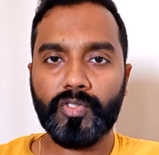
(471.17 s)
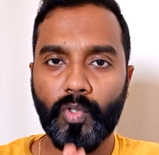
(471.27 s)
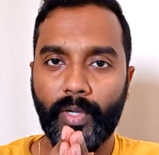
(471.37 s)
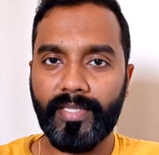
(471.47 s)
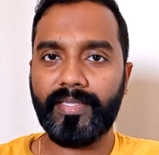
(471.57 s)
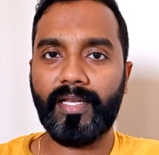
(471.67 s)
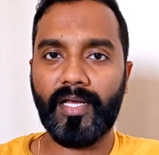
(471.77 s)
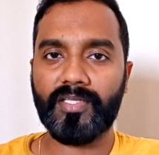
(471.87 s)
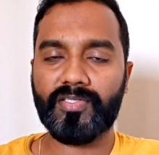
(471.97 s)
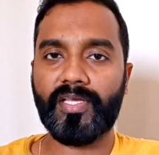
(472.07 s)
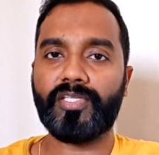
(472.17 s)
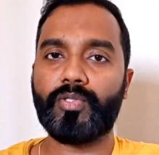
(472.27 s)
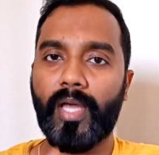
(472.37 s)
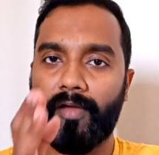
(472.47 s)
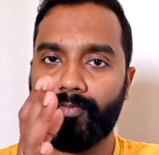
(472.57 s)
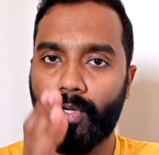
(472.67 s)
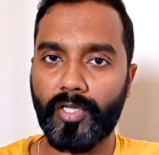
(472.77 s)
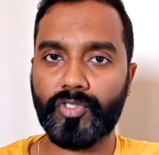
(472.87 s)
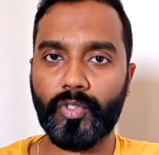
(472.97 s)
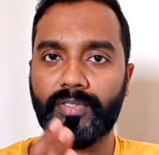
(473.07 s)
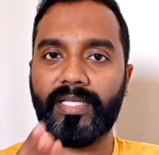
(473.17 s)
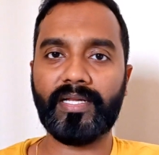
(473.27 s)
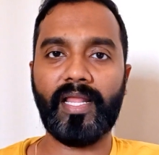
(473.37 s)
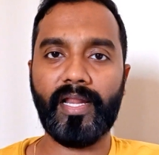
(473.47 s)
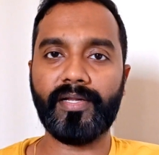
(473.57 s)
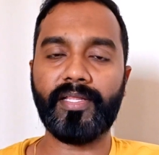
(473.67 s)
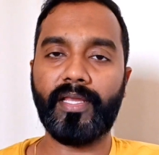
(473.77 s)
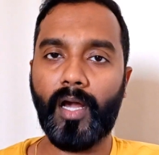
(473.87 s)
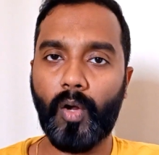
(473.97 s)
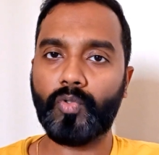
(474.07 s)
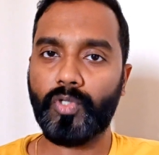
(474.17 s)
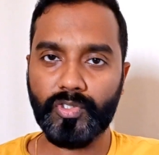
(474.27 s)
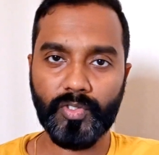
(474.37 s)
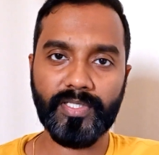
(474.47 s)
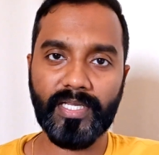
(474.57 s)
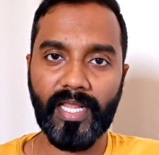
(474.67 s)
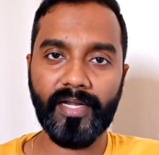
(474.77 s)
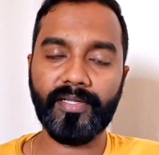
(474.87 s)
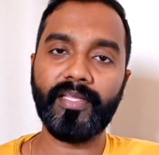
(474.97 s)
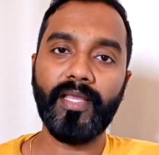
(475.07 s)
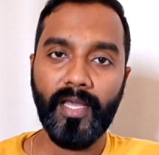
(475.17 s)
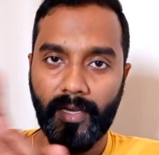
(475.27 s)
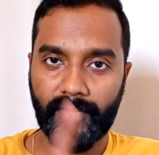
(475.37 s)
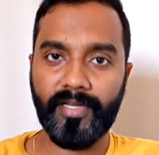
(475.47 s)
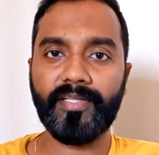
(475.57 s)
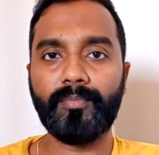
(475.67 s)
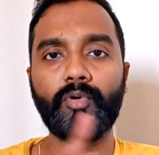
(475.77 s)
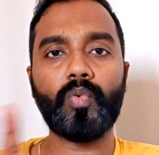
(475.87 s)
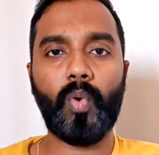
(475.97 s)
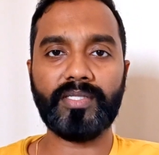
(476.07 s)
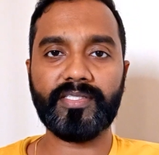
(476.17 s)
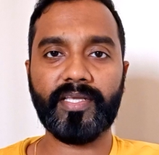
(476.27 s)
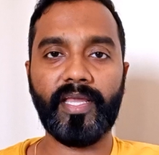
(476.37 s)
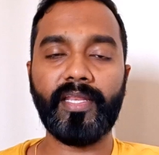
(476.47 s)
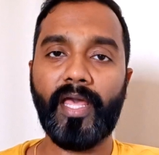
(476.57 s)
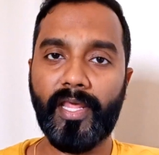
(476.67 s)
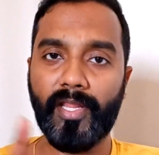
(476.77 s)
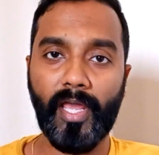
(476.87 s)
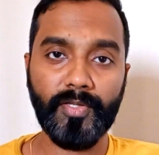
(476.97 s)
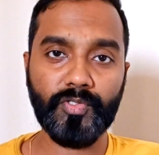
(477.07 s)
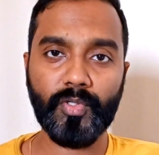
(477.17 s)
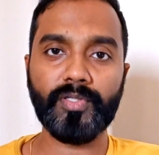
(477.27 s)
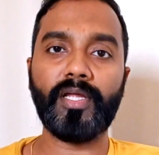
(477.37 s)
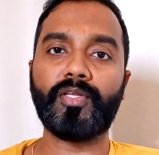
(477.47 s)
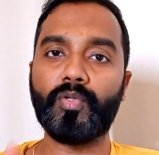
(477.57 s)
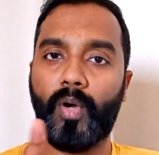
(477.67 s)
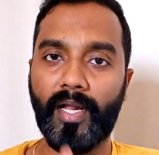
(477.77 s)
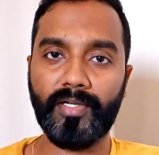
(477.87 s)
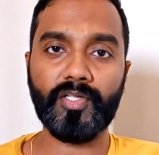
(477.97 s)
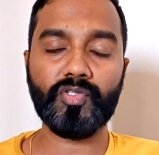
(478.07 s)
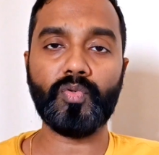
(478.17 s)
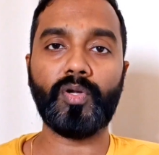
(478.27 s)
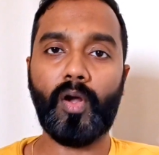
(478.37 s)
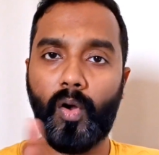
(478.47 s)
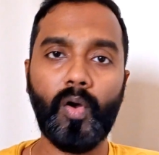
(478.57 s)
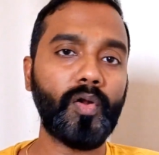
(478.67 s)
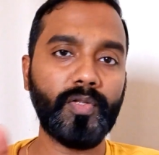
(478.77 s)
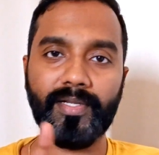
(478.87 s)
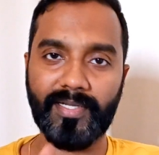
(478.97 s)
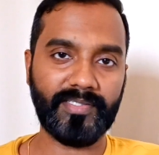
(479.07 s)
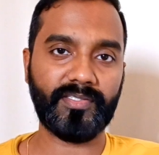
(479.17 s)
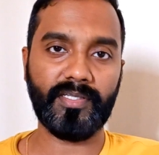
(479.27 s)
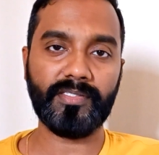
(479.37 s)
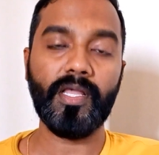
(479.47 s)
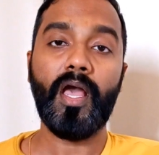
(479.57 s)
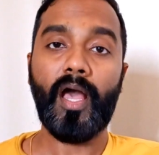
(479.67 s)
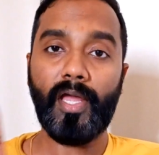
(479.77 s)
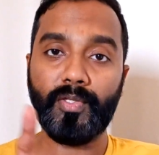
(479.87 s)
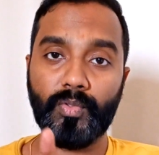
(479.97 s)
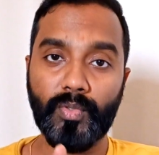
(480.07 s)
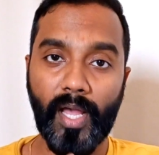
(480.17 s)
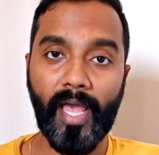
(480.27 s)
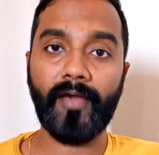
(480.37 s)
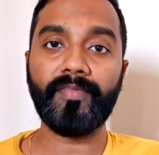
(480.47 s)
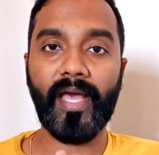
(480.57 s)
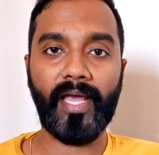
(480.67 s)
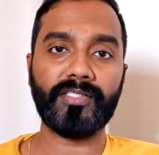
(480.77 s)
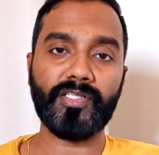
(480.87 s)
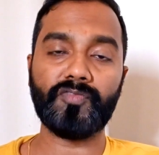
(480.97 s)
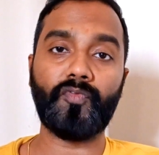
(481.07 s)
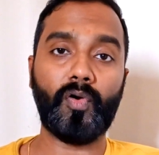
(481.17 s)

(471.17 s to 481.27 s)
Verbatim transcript: So in the last stage, you have to assure the clarity. How to assure the clarity? Read the book once again and ensure that you understood all your concerns and you have the answers